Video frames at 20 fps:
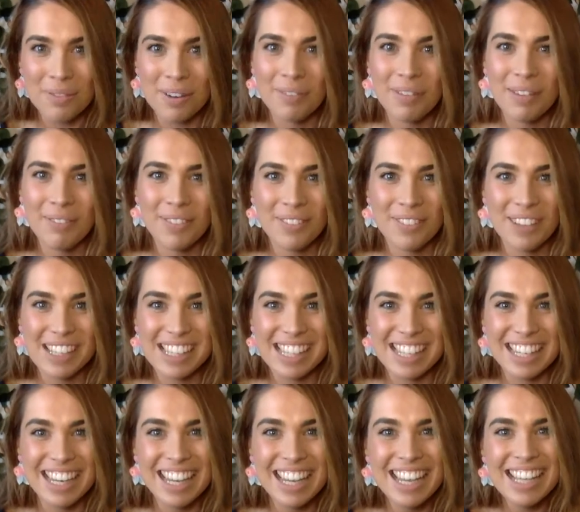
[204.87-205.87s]
Remember, we
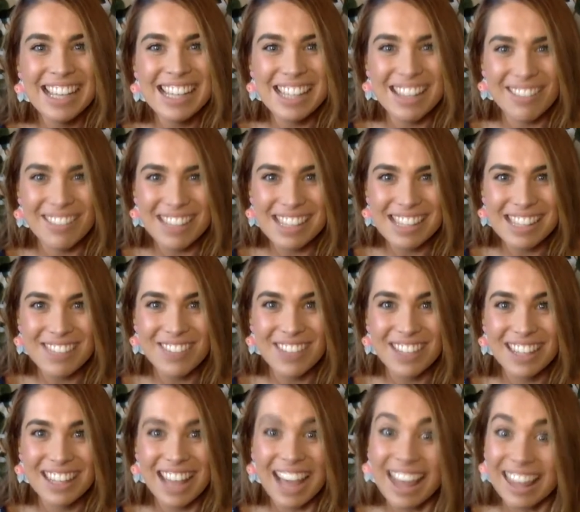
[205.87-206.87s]
did something similar the